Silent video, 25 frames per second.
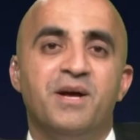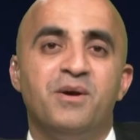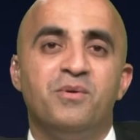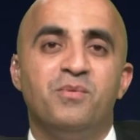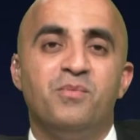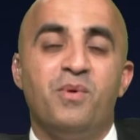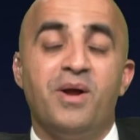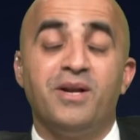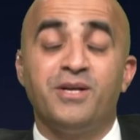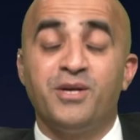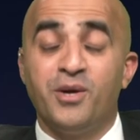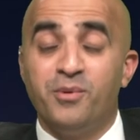
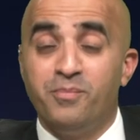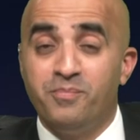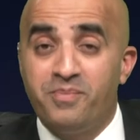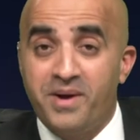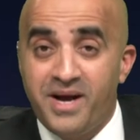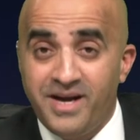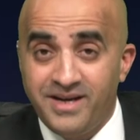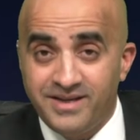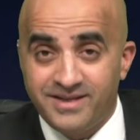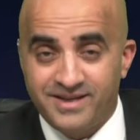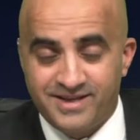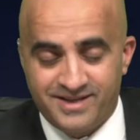Welcome
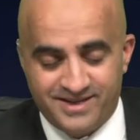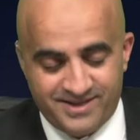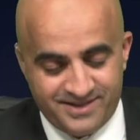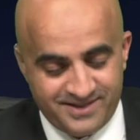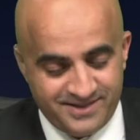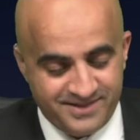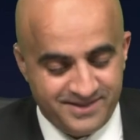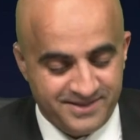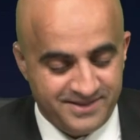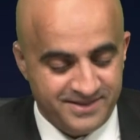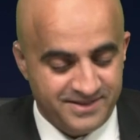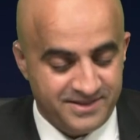back.
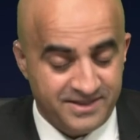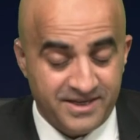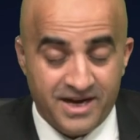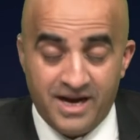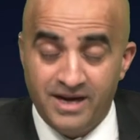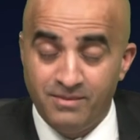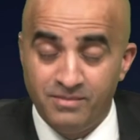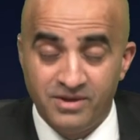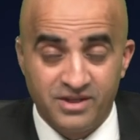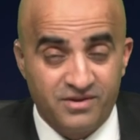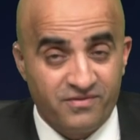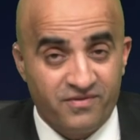
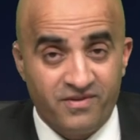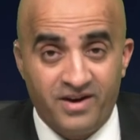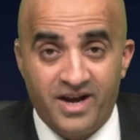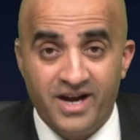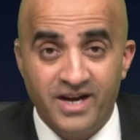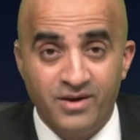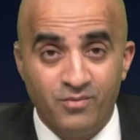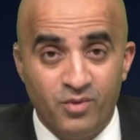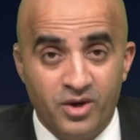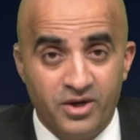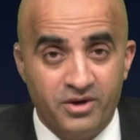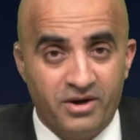Time is
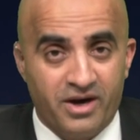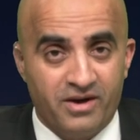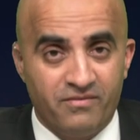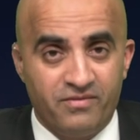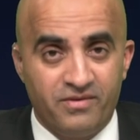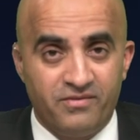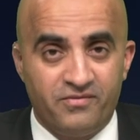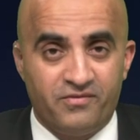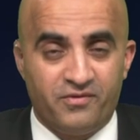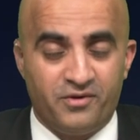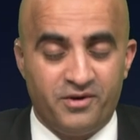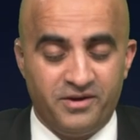flying when you're
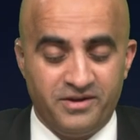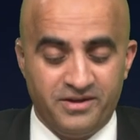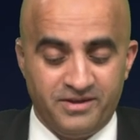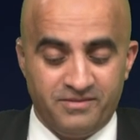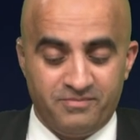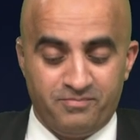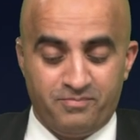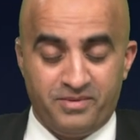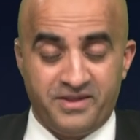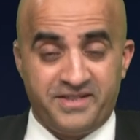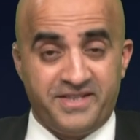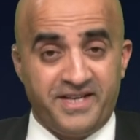having fun,
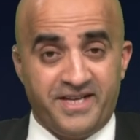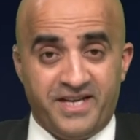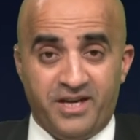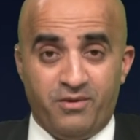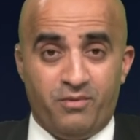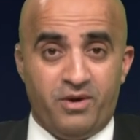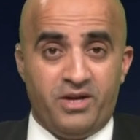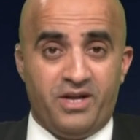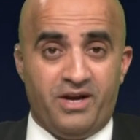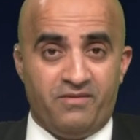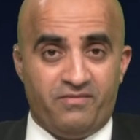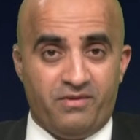particularly
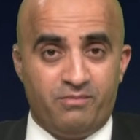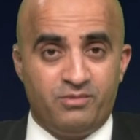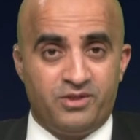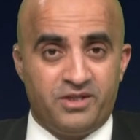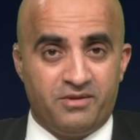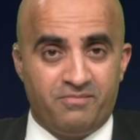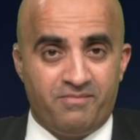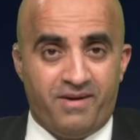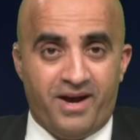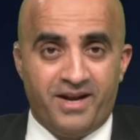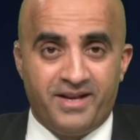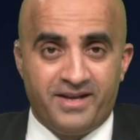when you have
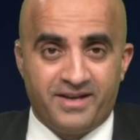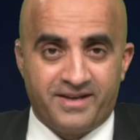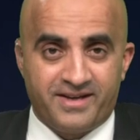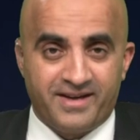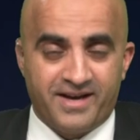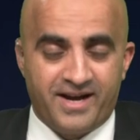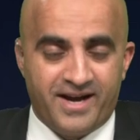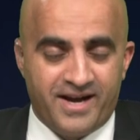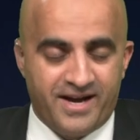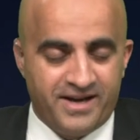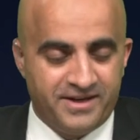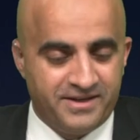Amjad
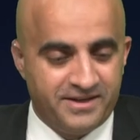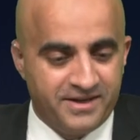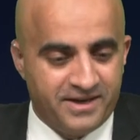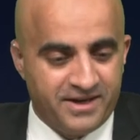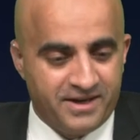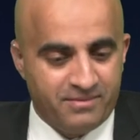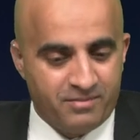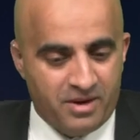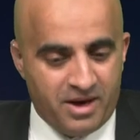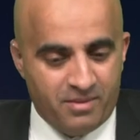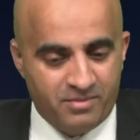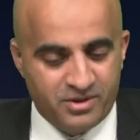Malik and
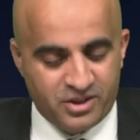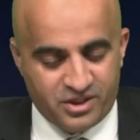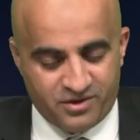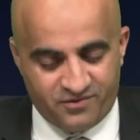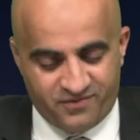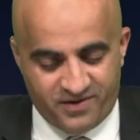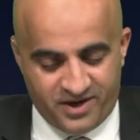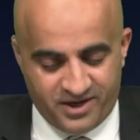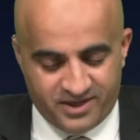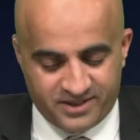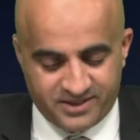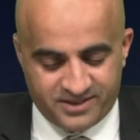uh, Mohammed
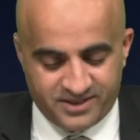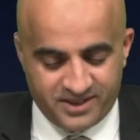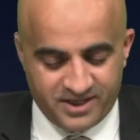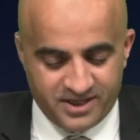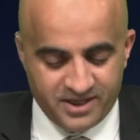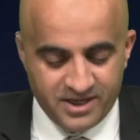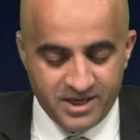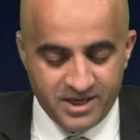Shafaqat here.